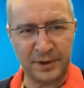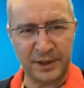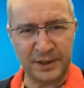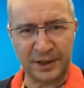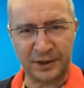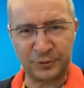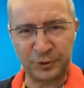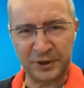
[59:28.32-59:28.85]

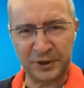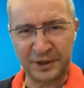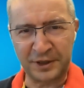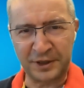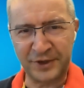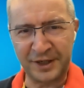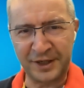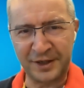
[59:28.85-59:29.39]
Let's start with
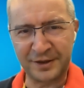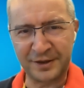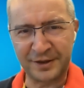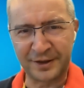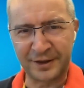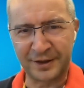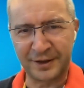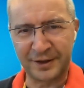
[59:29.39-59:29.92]
Andrei.
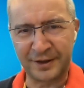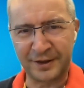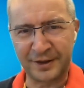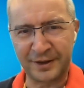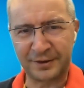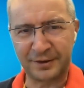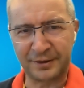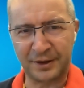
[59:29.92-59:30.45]

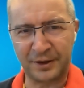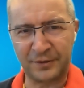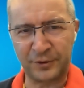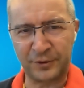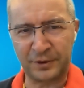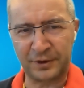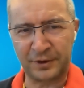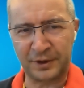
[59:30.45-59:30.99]

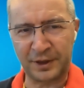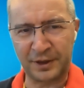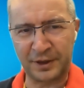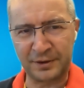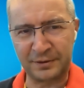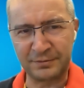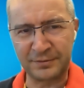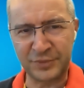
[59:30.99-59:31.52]
If you
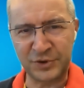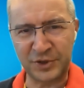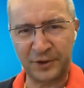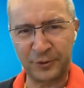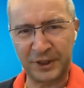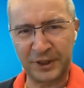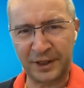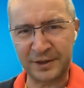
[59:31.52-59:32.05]
can
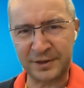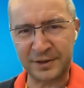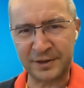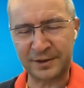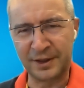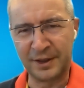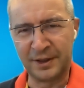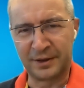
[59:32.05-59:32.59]
share with
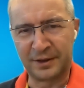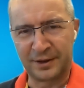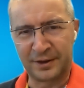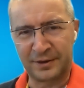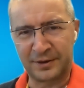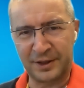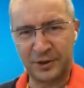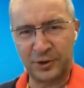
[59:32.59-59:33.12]
us,
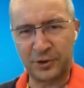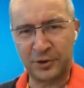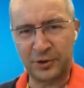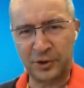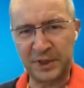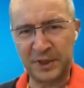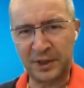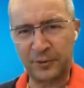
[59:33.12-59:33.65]
in
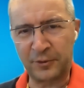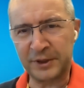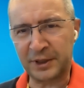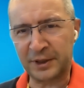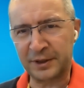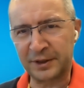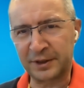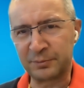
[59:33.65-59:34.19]
your opinion,
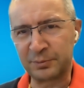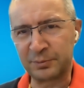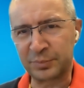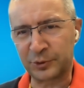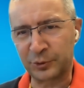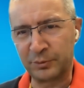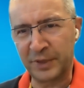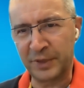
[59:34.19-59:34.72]
what are the
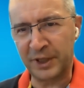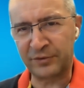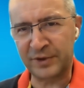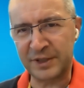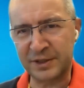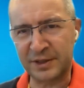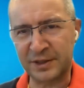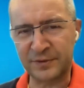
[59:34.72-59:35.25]
two
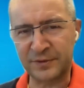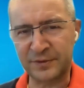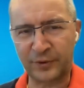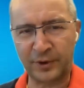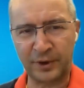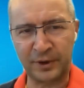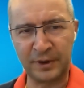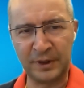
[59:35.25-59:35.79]
main reasons
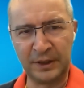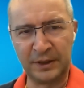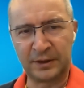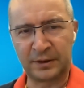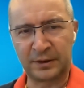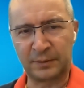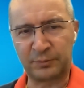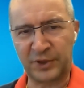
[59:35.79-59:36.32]
for
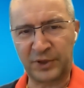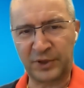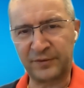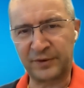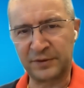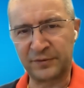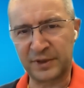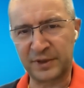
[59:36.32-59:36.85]
the
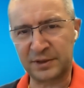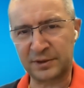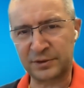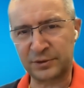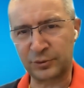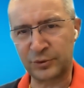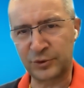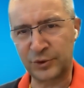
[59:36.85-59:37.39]
private
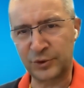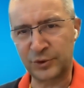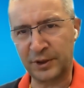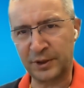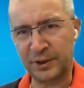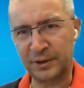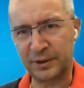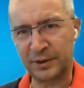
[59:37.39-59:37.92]
investors to
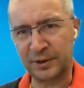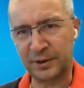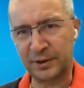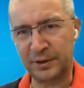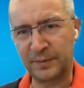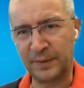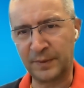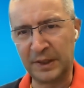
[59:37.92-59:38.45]
join
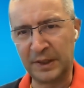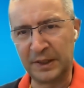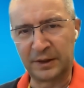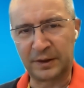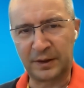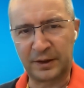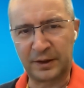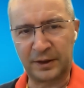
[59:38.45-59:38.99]

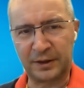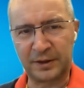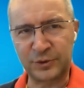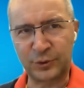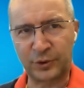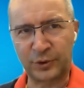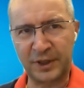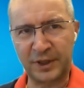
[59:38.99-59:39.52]

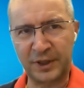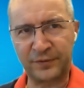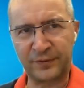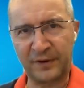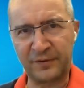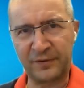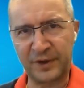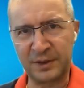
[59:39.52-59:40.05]
the story of
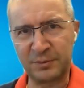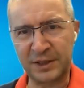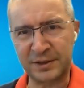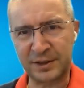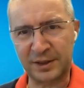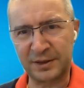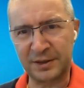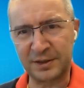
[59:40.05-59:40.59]

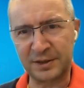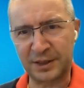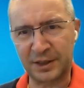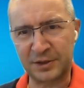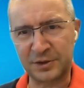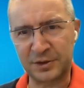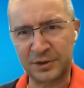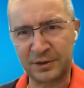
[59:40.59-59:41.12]
Eventmix at this
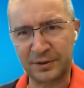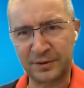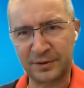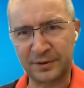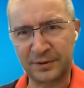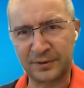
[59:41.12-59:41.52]
stage?